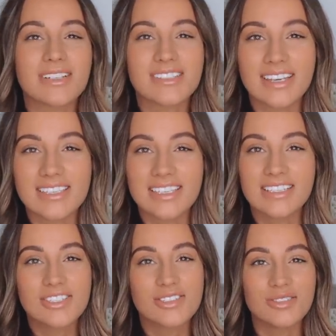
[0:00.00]

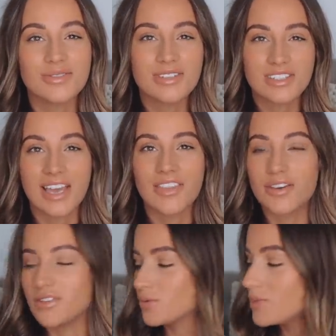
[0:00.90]
excited to share
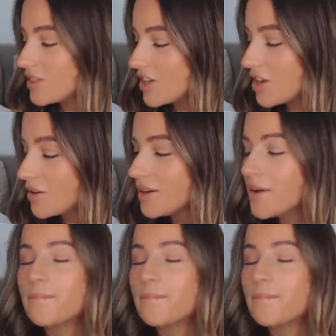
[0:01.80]
those with you.